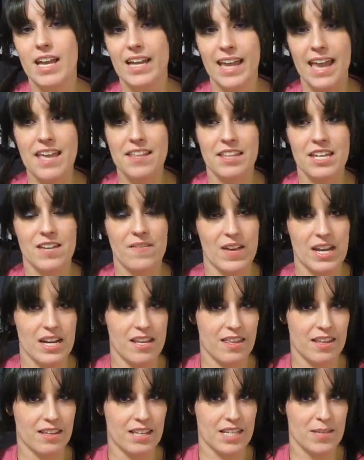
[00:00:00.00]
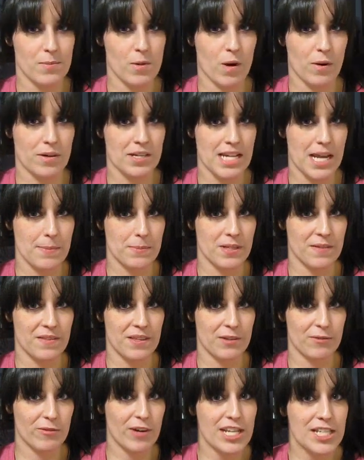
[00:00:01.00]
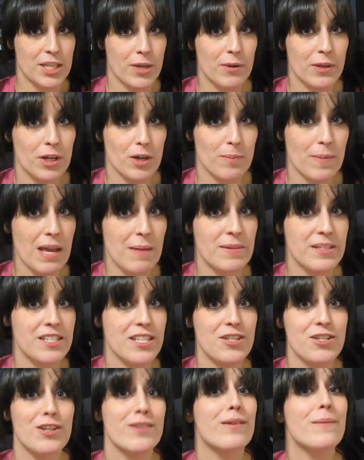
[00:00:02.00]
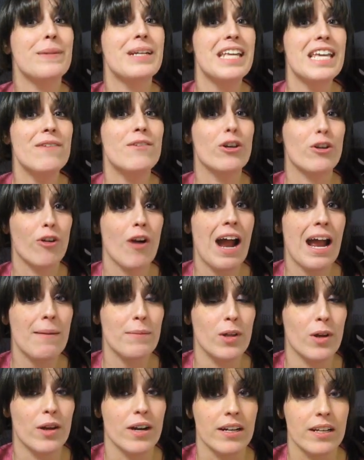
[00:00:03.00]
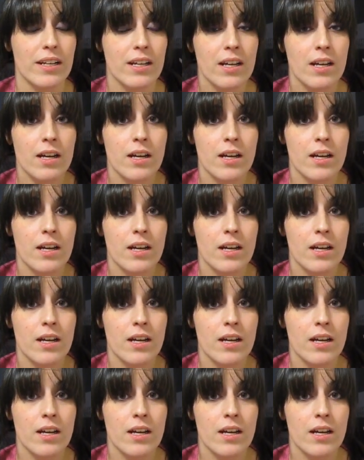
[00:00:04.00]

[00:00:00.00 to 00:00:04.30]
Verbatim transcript: G! I can't think of anything that's more redemptive than rescuing your baby sister from an evil crime lord.